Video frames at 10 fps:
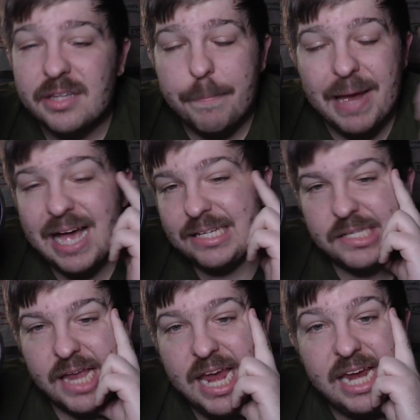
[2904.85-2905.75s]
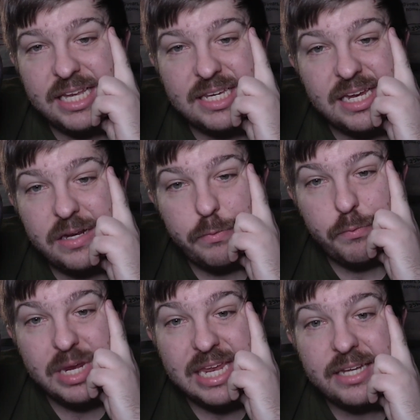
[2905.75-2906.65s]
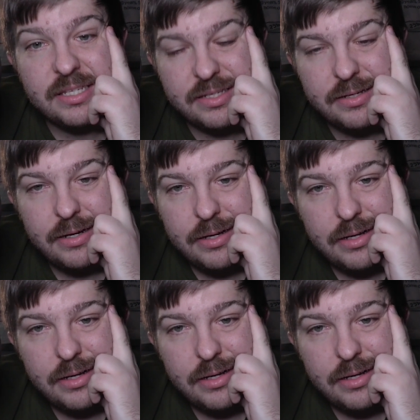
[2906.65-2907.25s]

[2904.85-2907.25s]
the past 18 weeks.